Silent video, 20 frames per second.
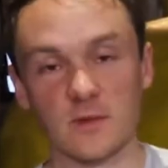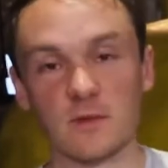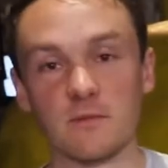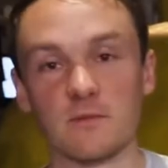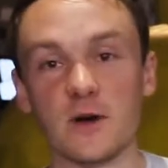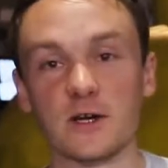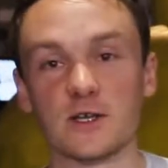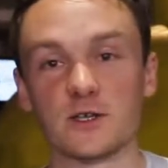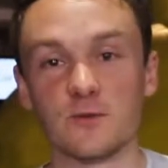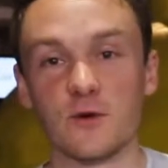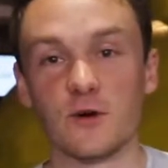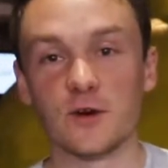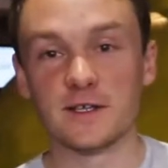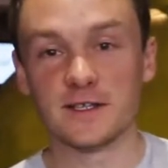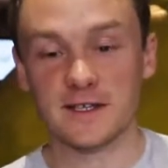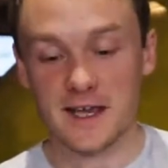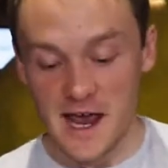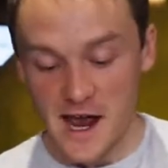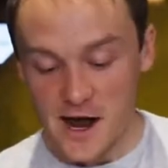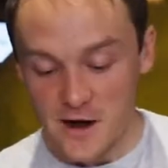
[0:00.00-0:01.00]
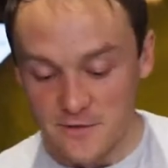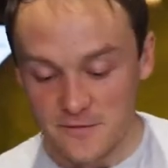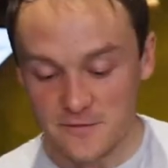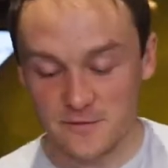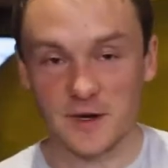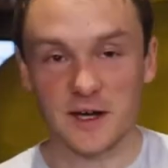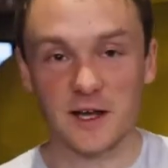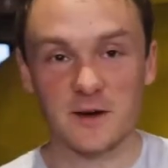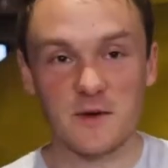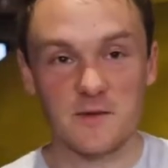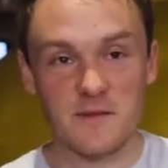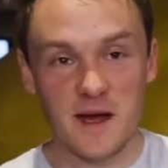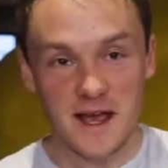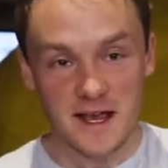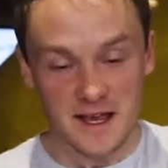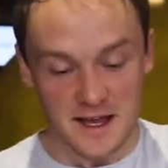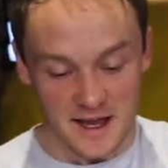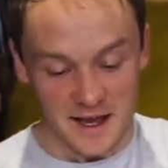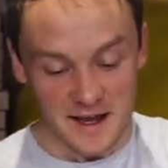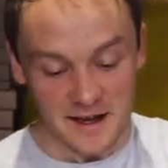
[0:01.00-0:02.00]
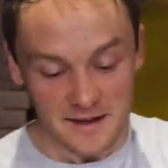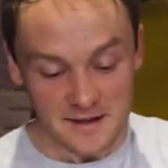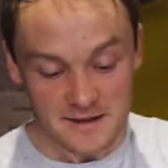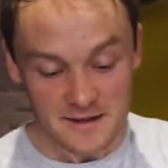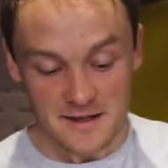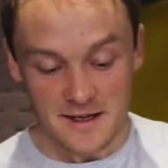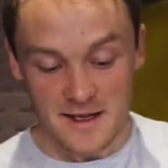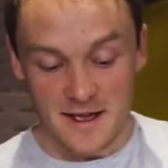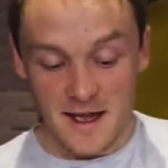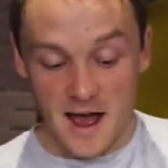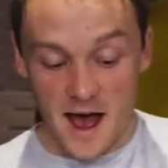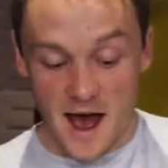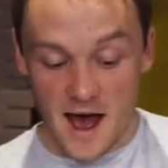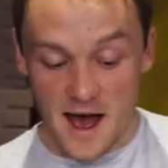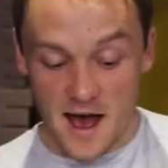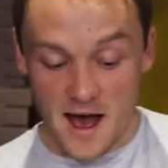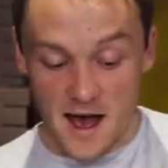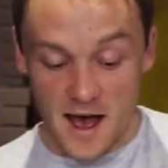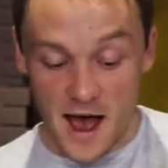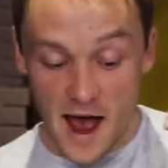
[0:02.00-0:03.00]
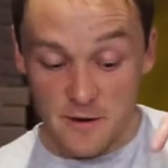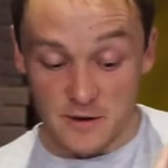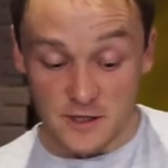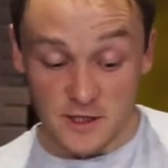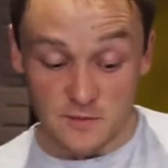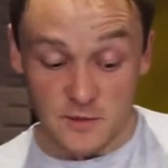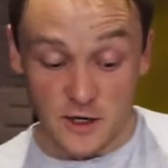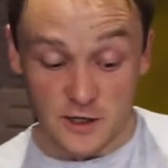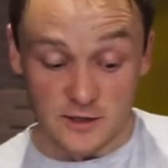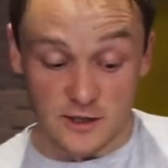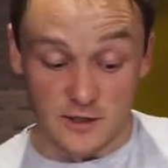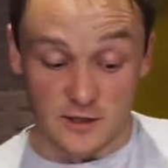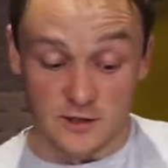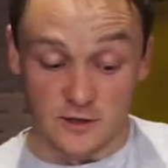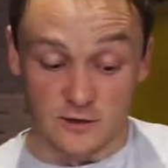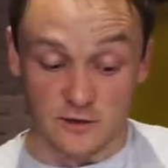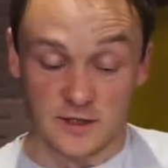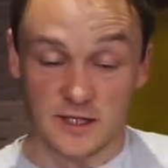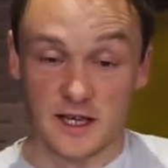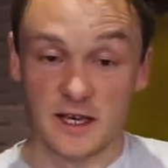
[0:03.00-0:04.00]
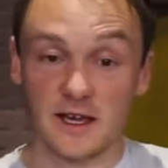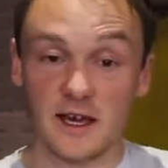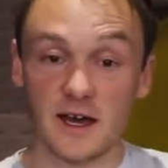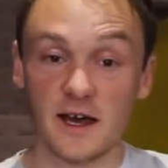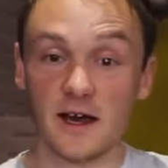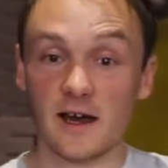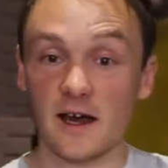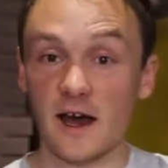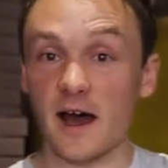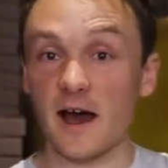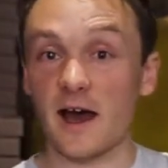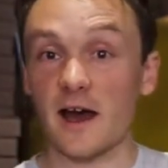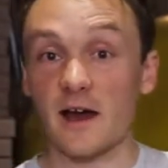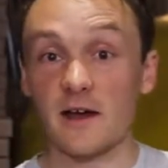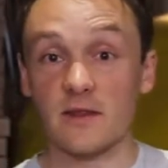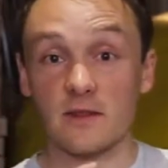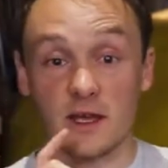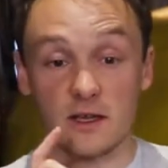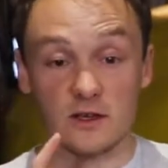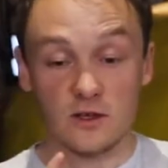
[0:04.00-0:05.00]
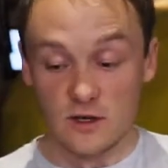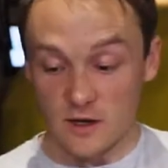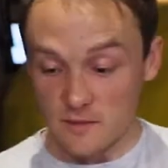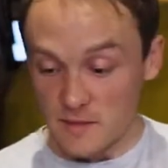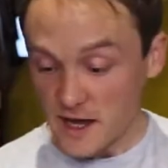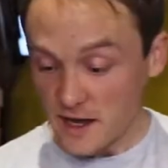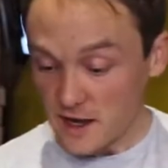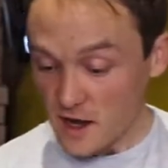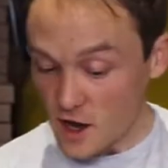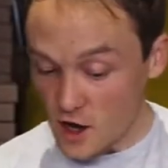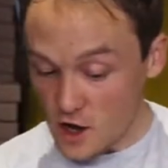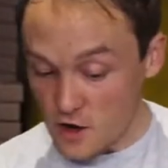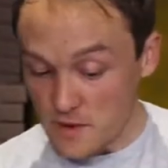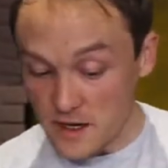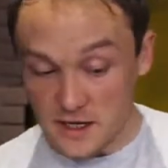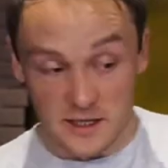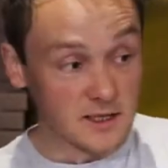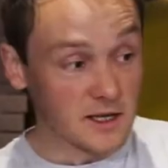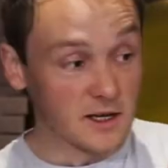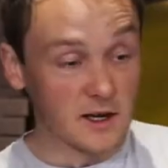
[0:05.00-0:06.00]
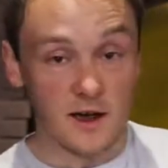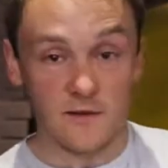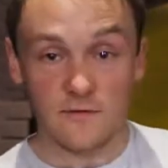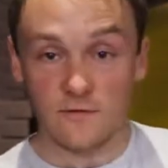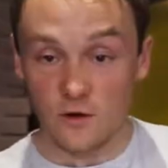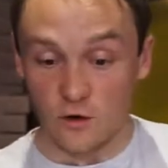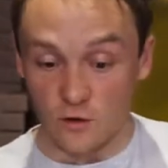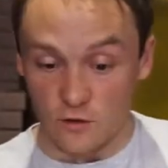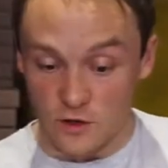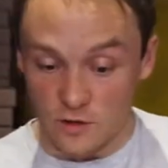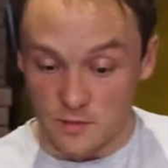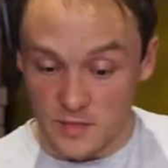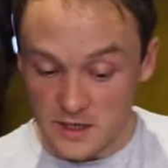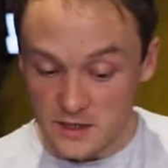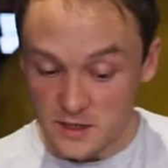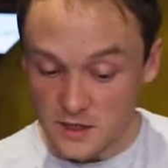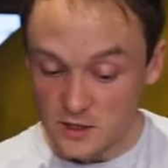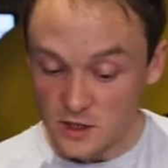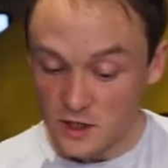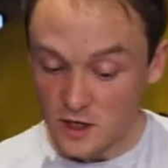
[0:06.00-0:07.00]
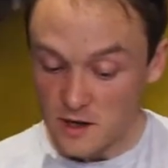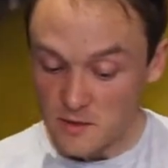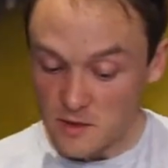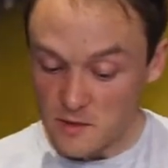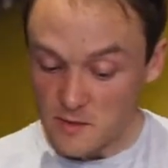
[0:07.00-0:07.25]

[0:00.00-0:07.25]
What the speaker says: much smaller scale, we're going to be making our tomato sauce here that you can make at home and is enough for all your pizzas you're going to be